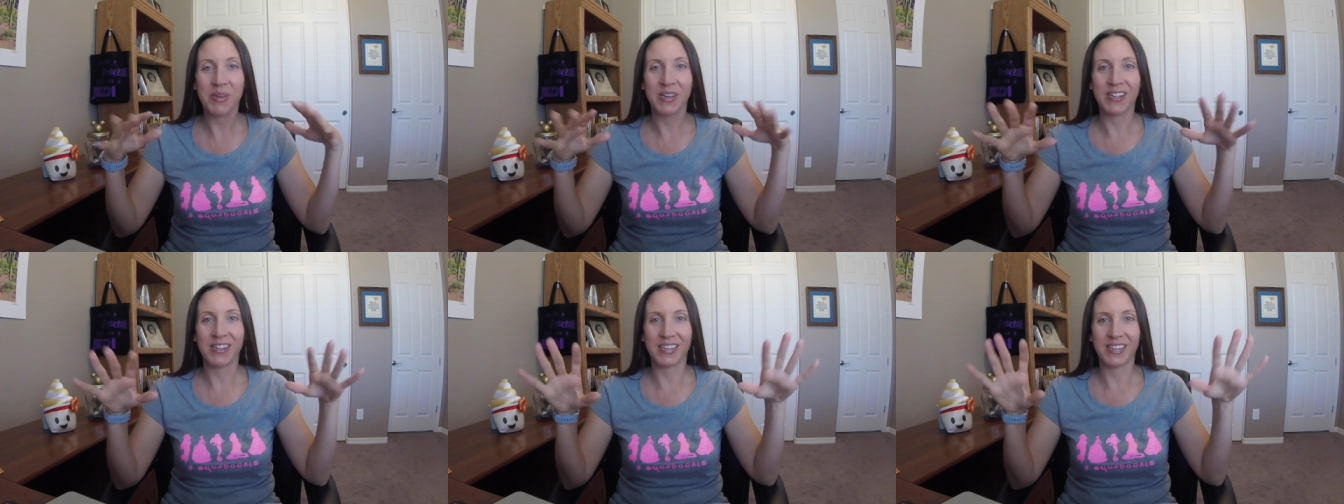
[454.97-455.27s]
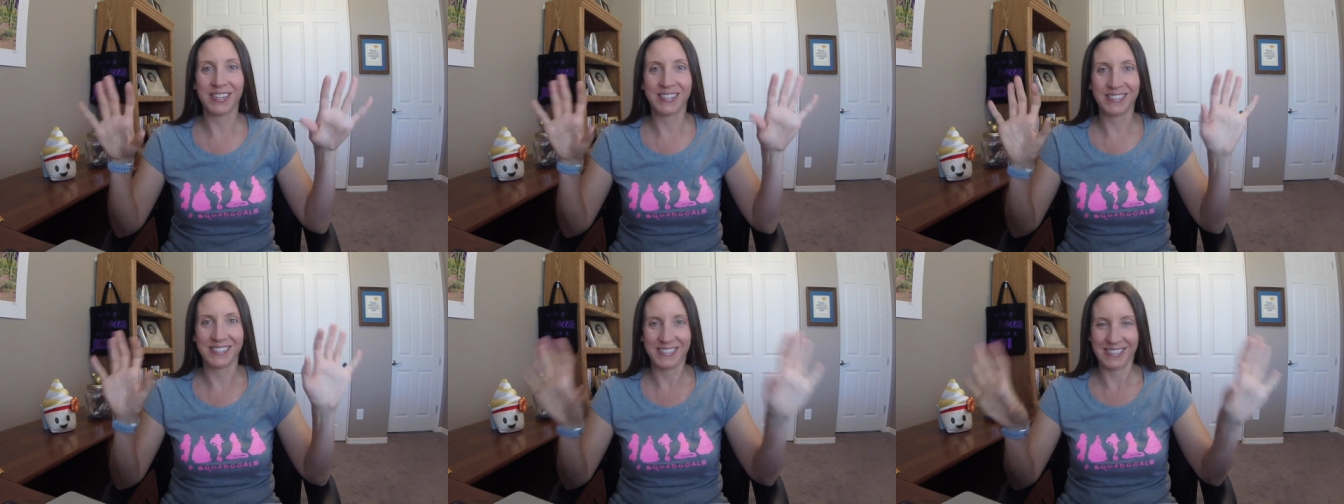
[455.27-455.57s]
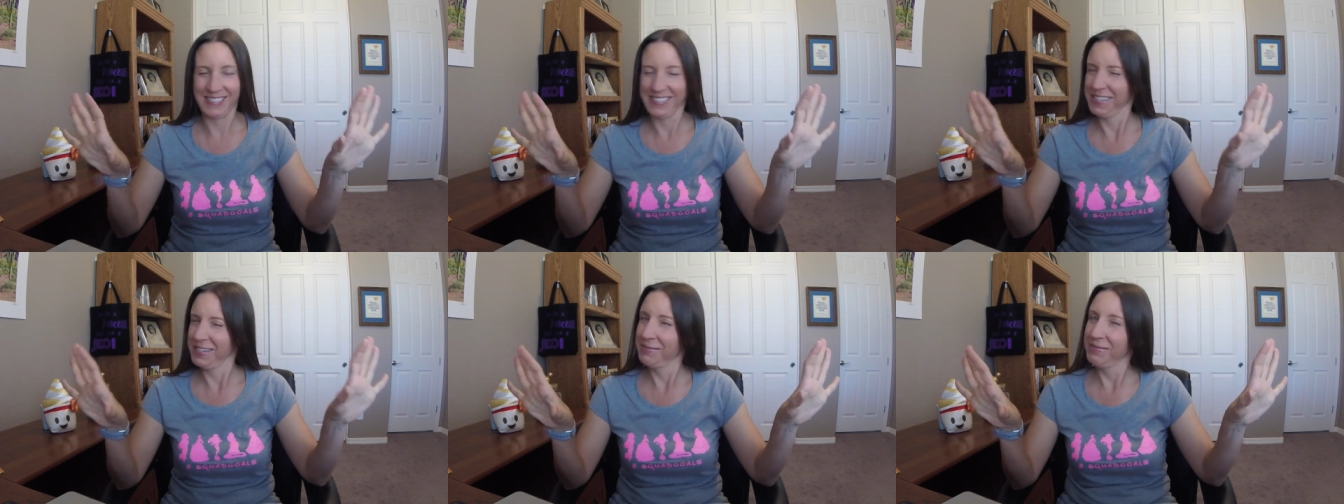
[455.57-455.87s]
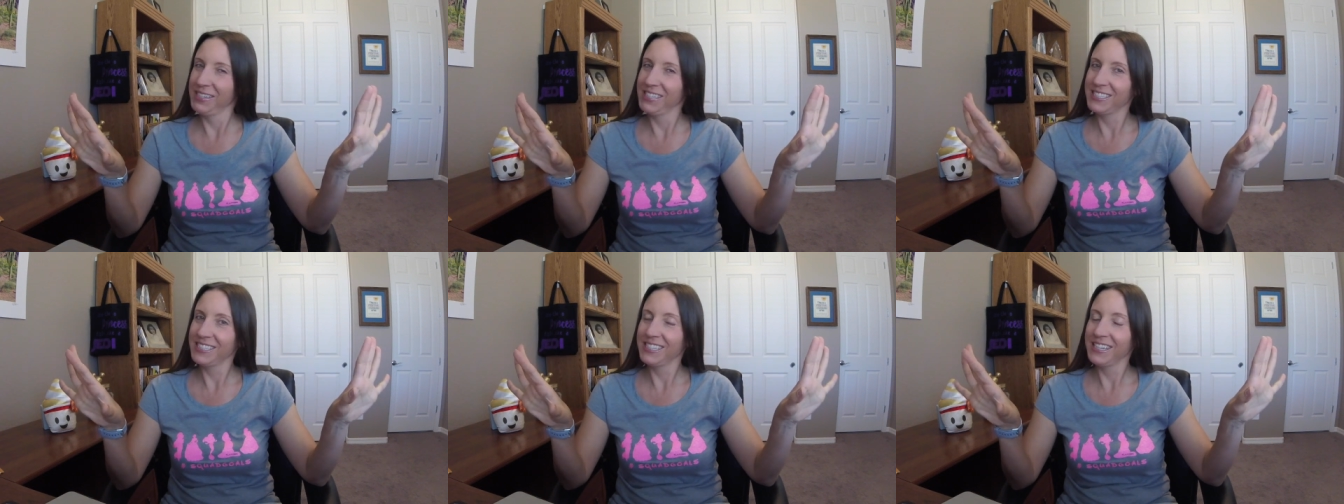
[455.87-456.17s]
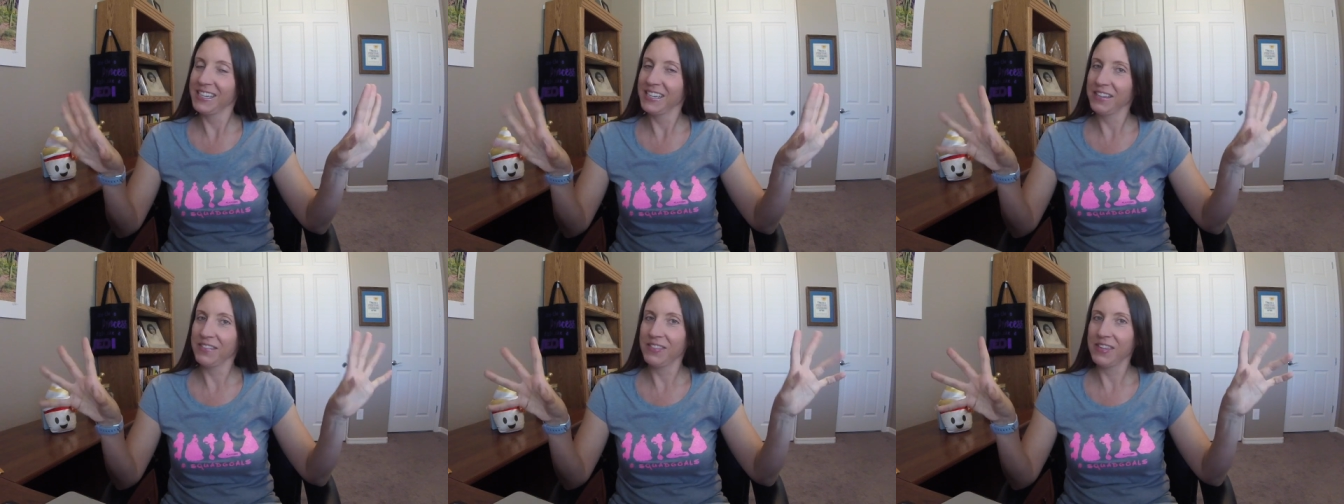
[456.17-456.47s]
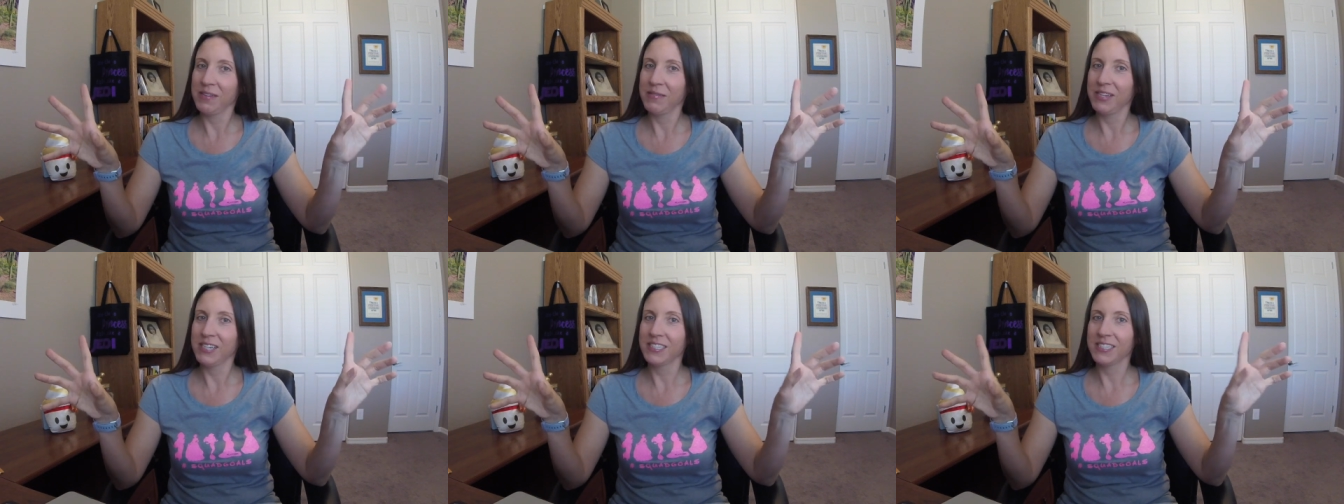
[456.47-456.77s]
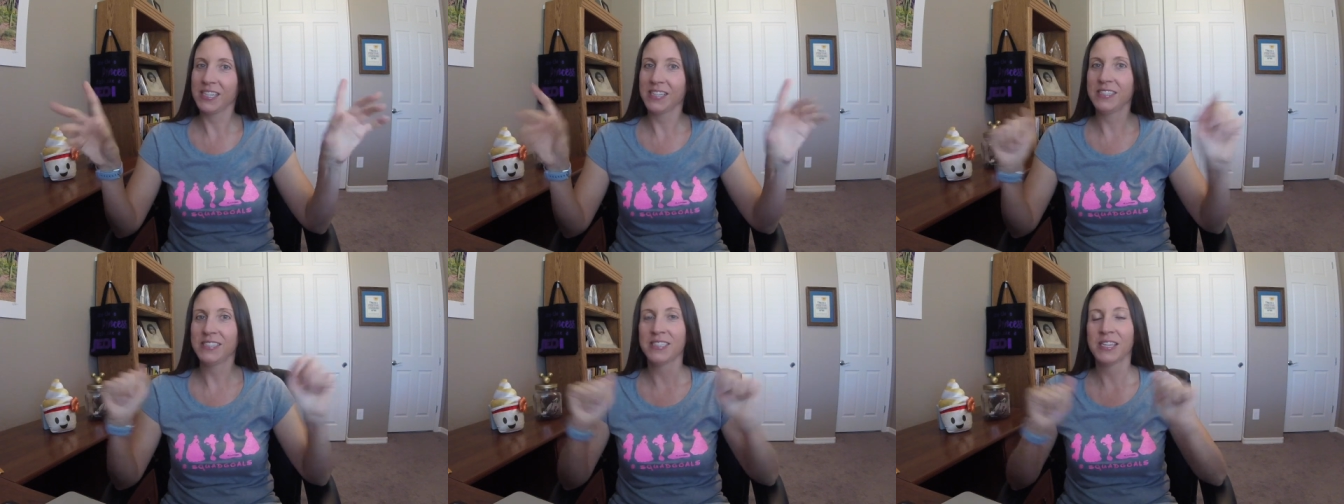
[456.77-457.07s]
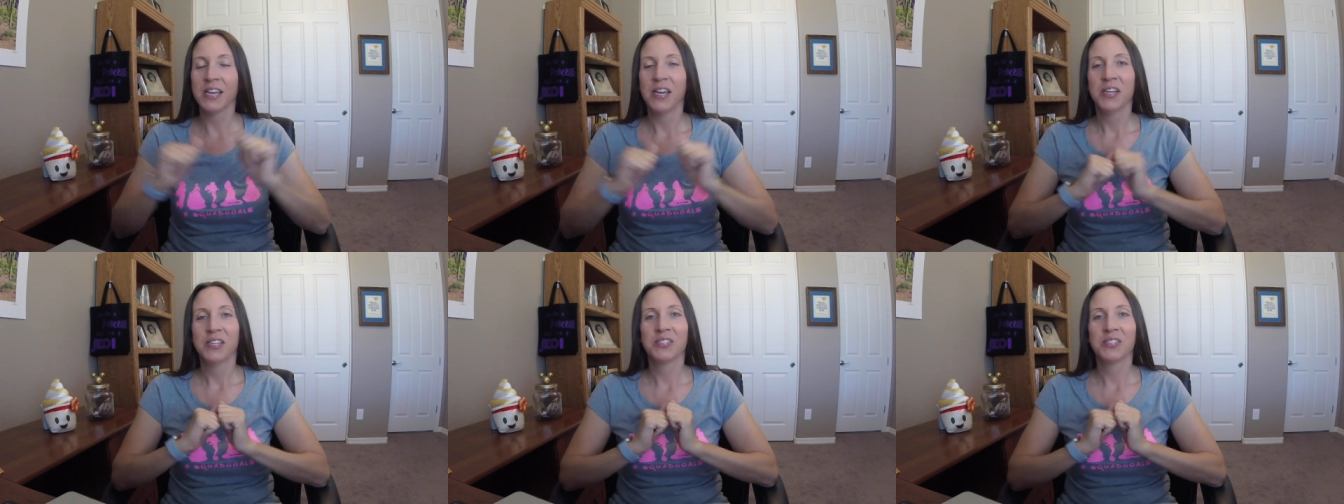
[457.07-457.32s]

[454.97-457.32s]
but like to see me sing, if that makes sense.